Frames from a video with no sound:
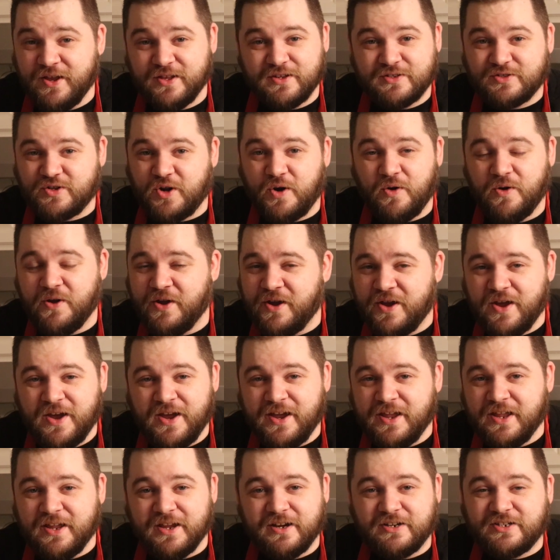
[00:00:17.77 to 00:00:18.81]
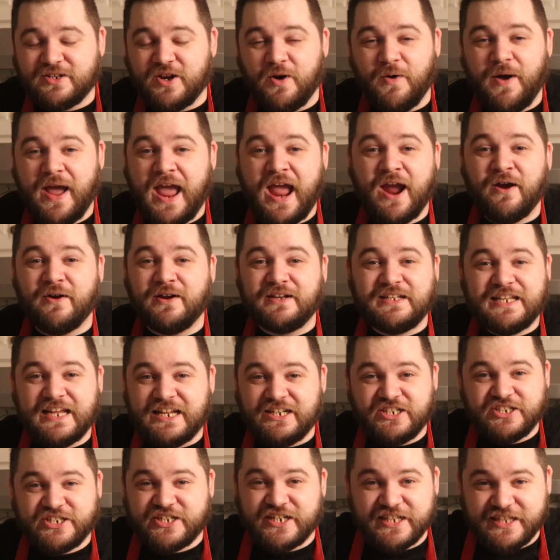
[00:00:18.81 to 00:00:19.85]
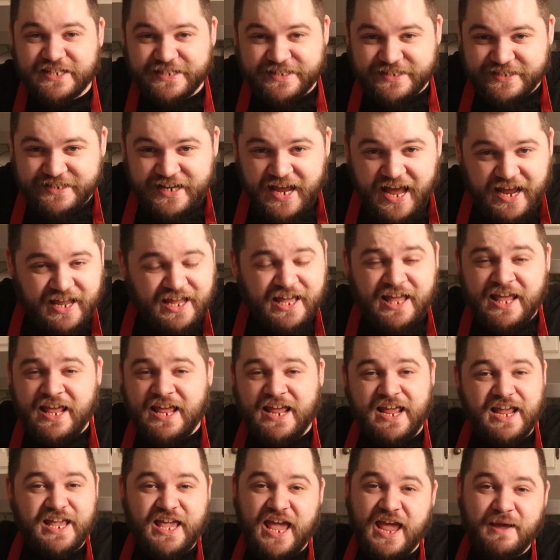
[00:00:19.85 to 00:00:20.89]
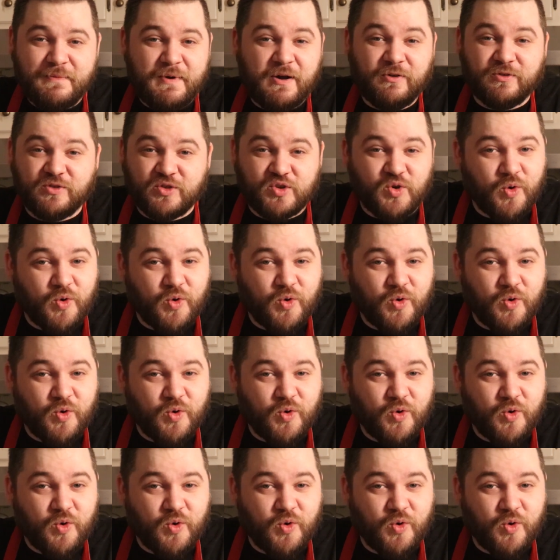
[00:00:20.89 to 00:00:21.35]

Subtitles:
There's no heritage to this deck. It came out in